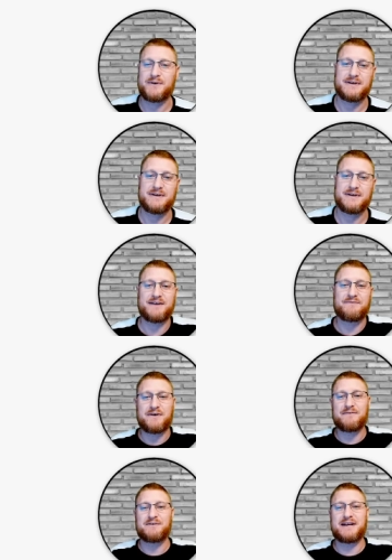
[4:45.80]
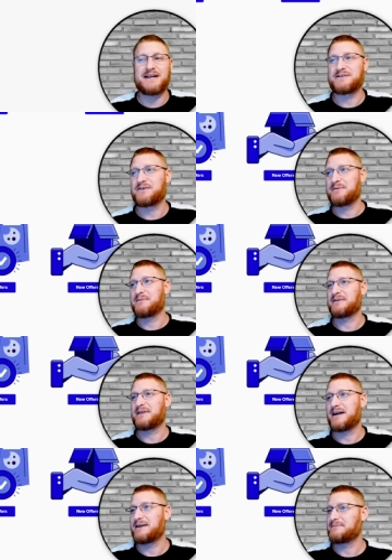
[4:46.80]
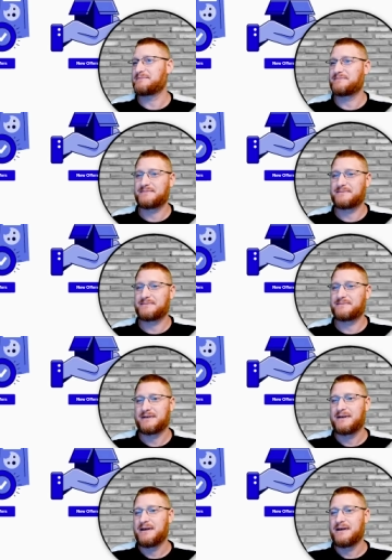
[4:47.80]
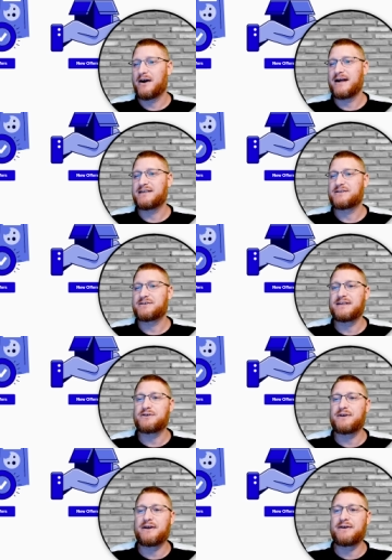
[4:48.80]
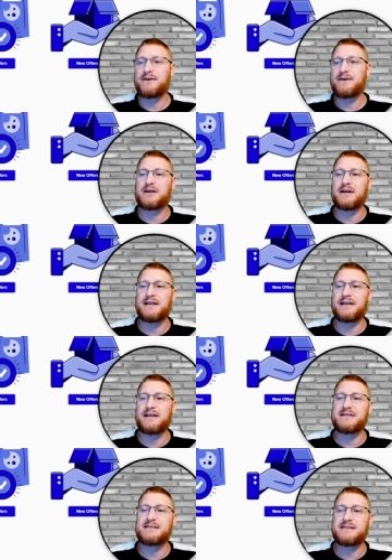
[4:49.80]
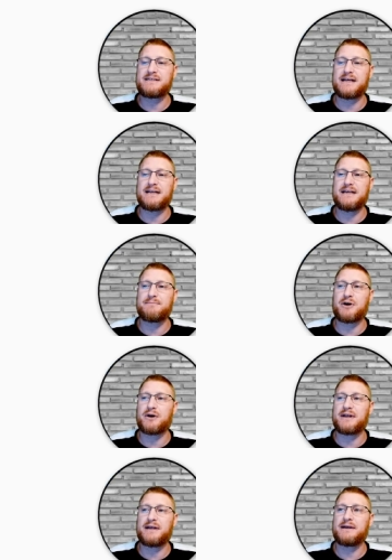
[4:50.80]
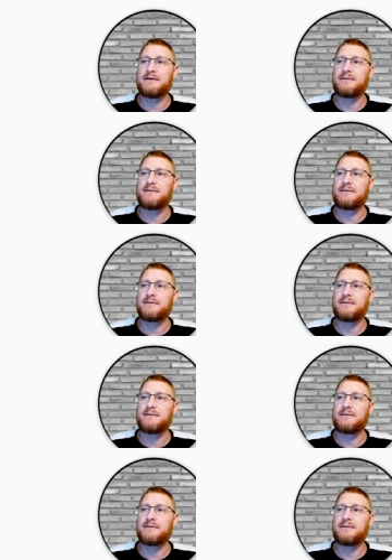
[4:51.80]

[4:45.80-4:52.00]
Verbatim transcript: Taking forever today, sorry about that. Alright, so let's go down here, click on e-business and e-marketing.